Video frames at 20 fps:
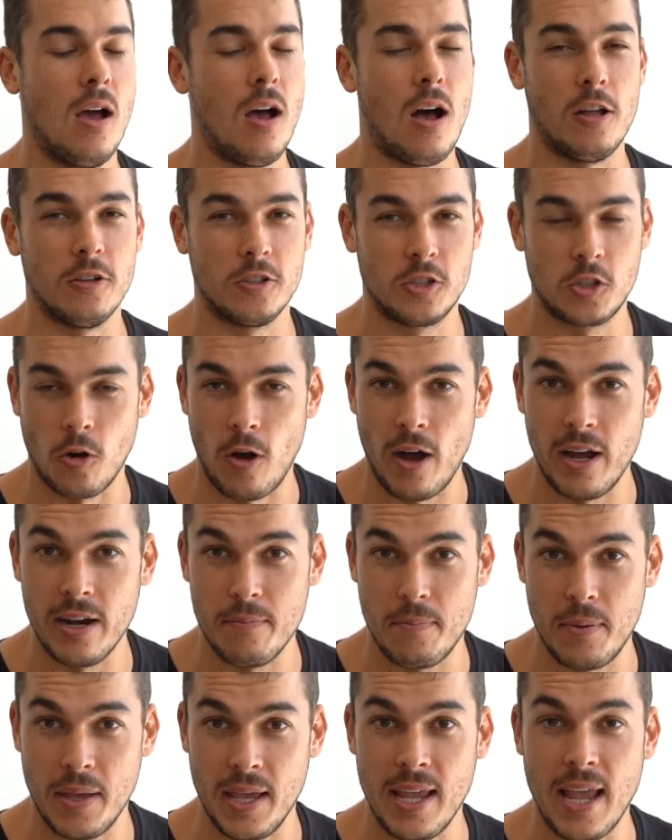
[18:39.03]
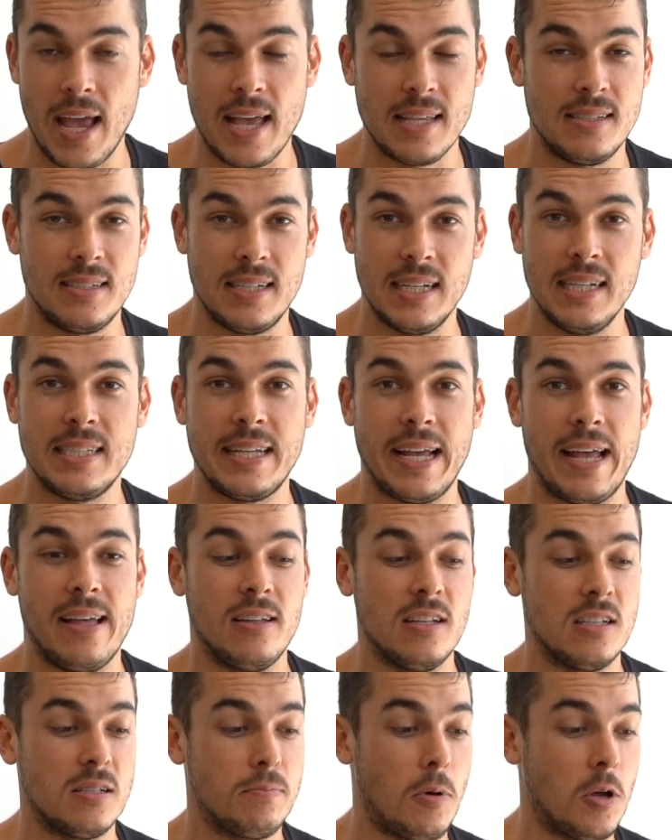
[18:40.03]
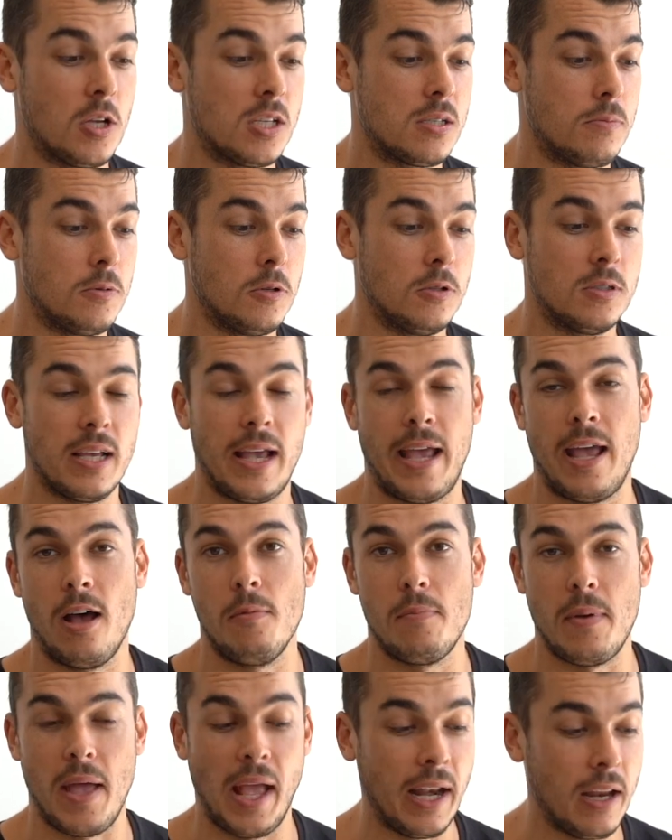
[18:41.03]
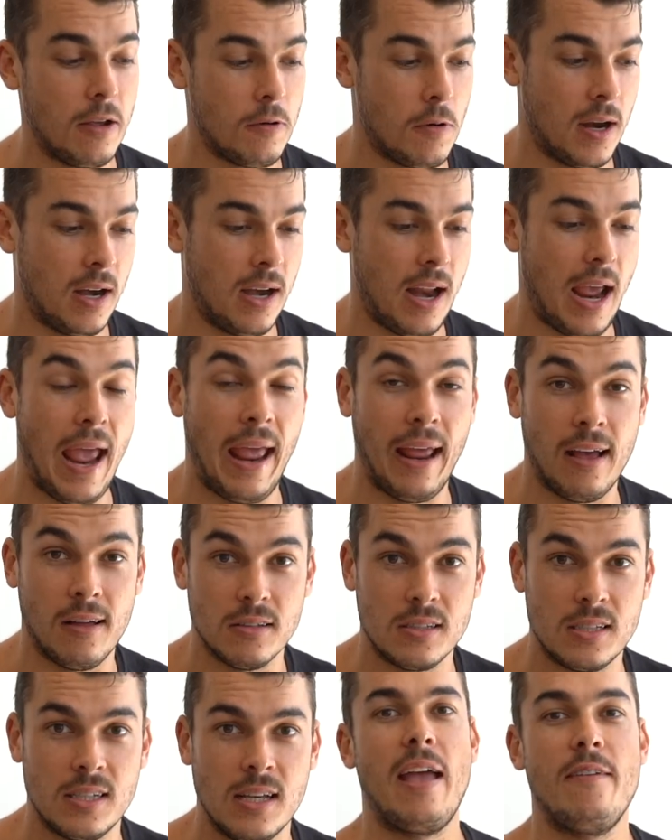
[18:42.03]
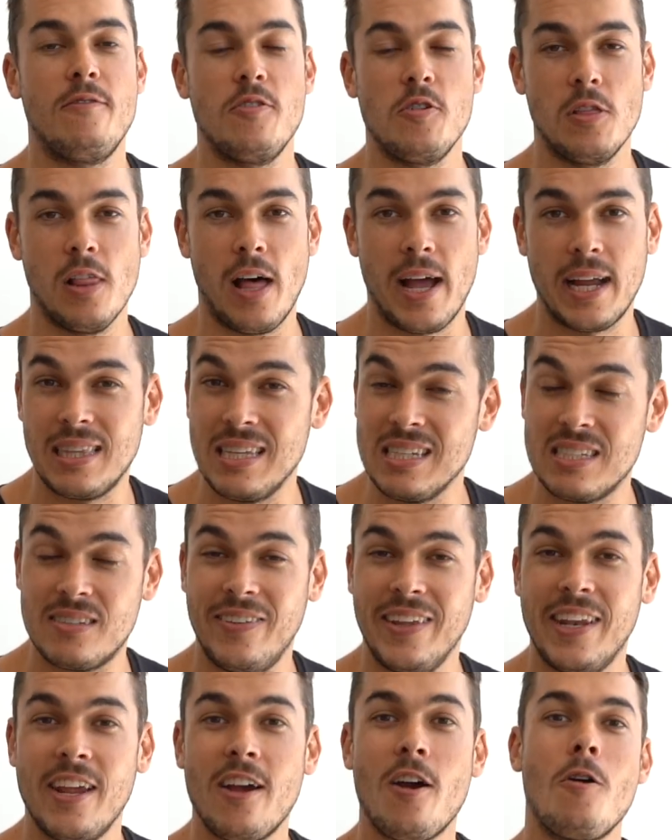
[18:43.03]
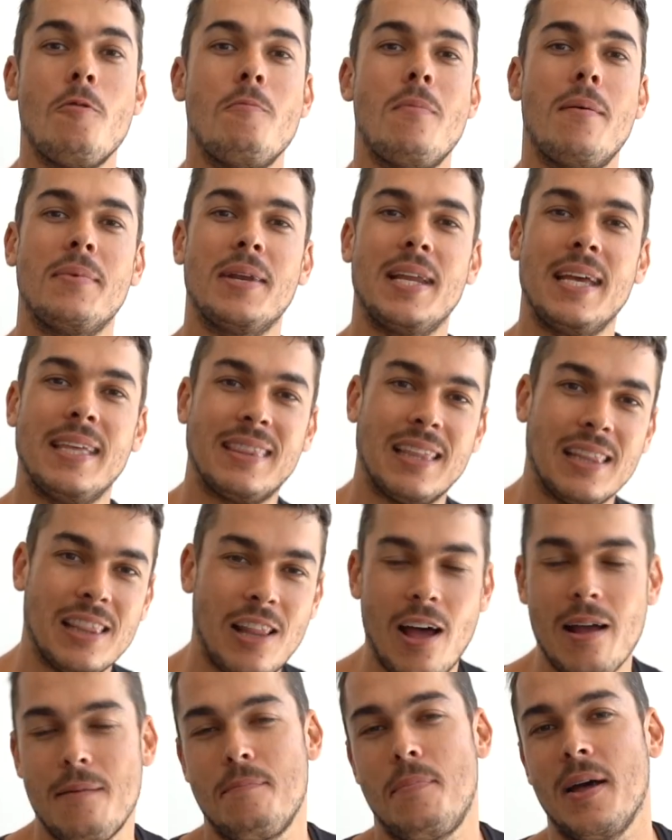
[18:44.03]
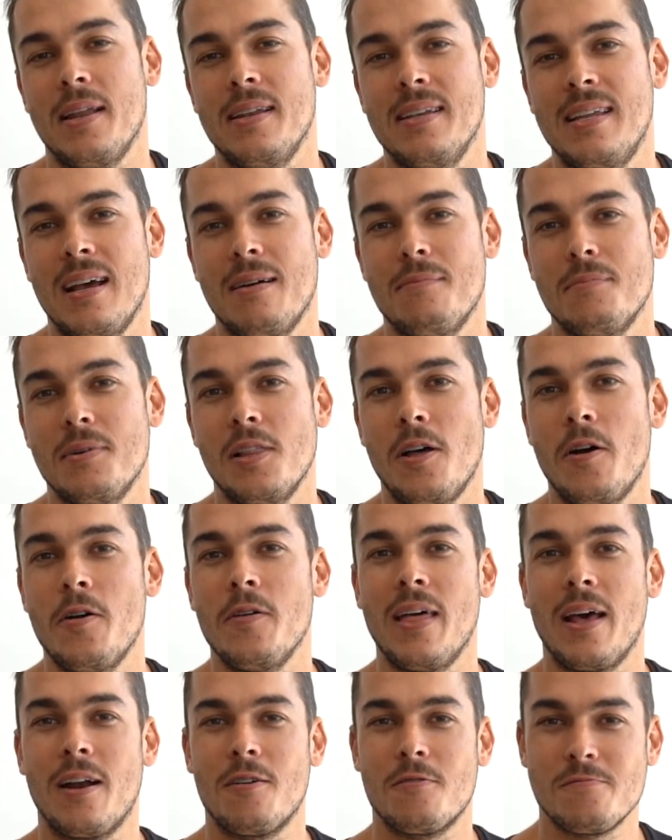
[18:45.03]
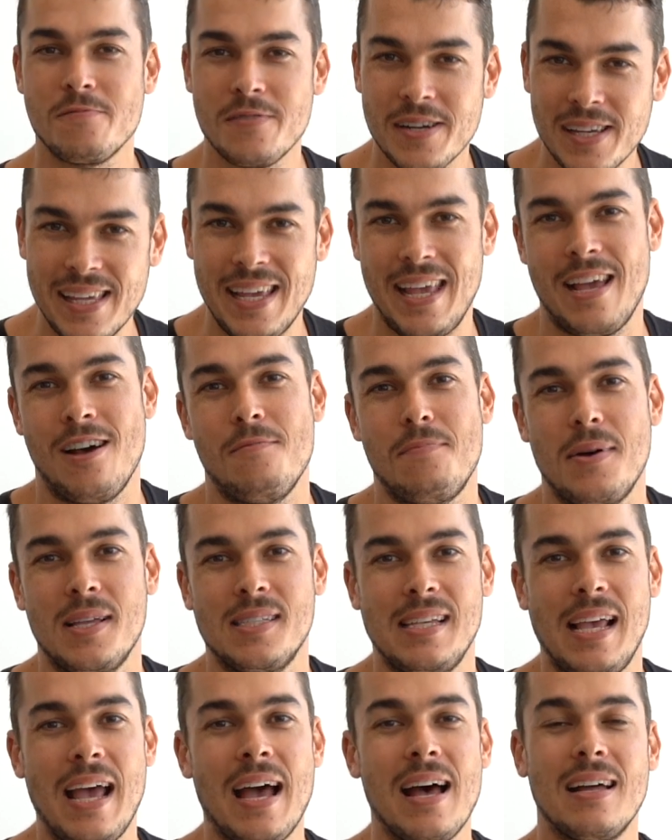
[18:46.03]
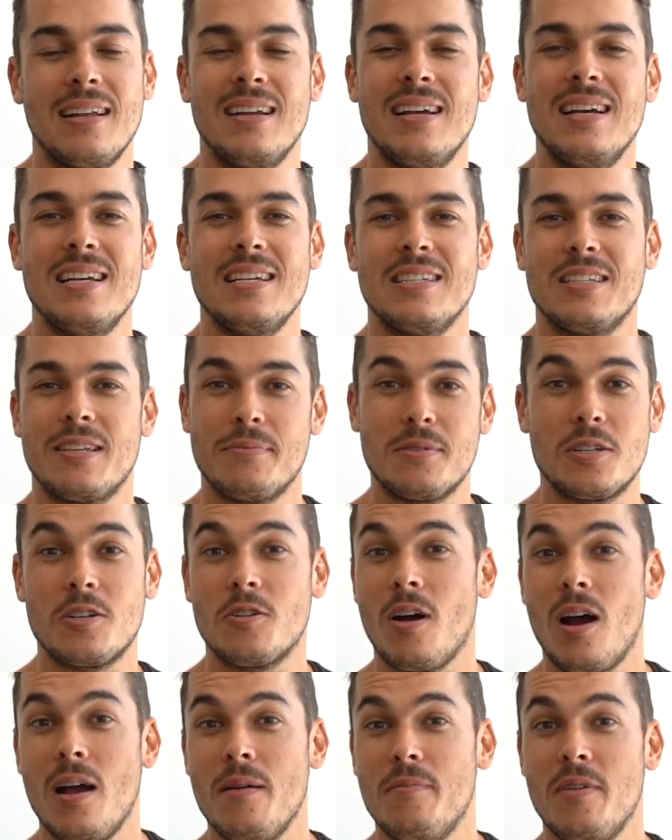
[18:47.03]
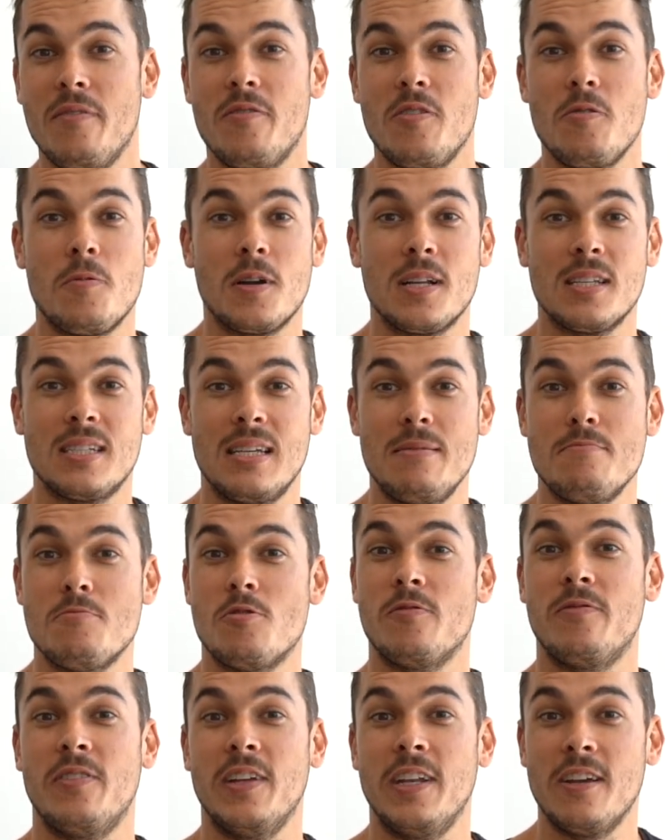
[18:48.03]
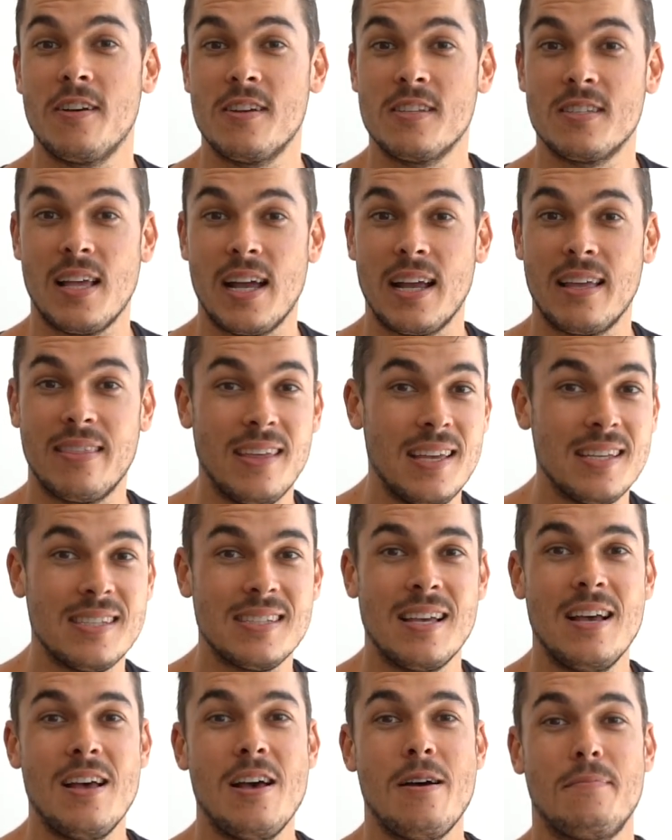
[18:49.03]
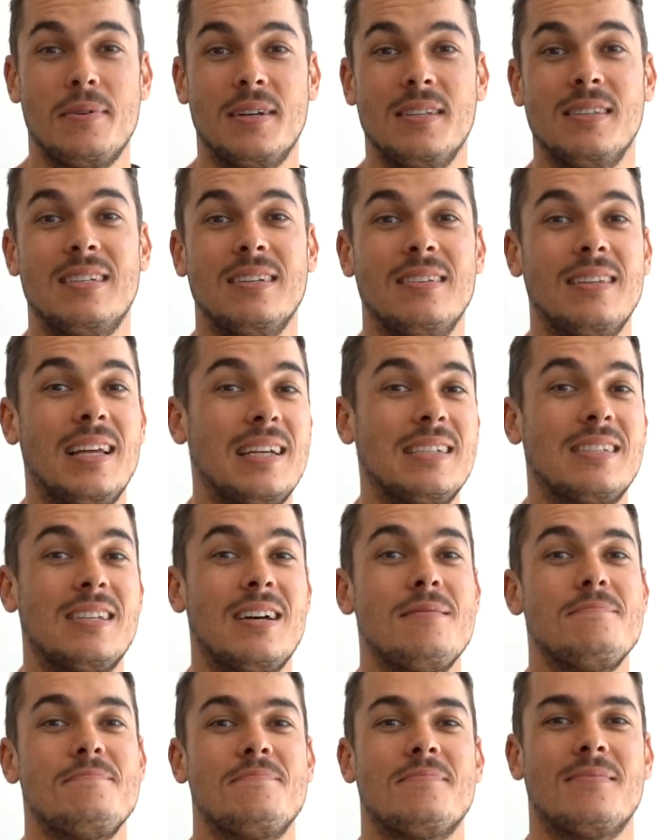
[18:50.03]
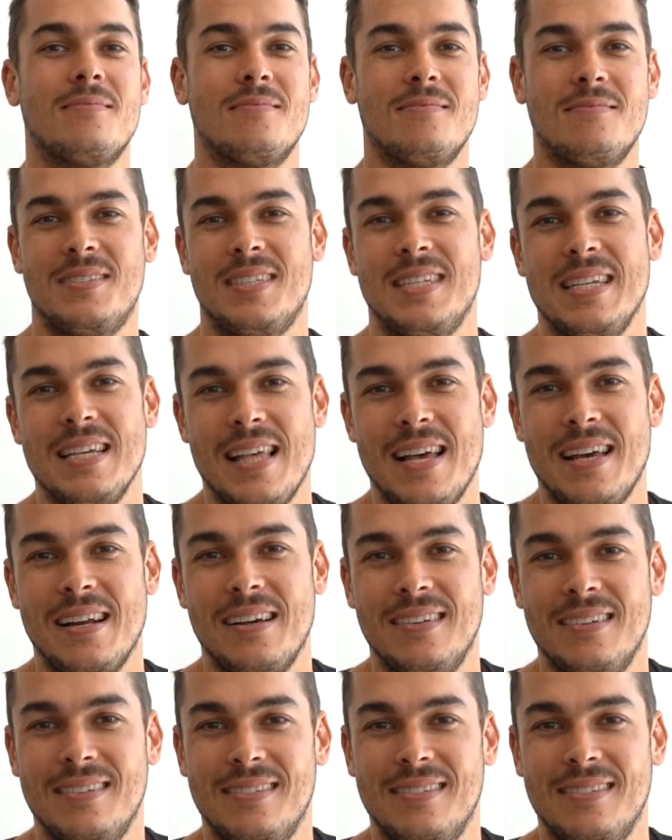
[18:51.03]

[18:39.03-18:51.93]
I'll try to be as detailed as possible to help anyone out. If you like this video, remember to hit the like button down below. That'll really help us out. Subscribe if you want to see more videos like this. But until next time, I'll see you later.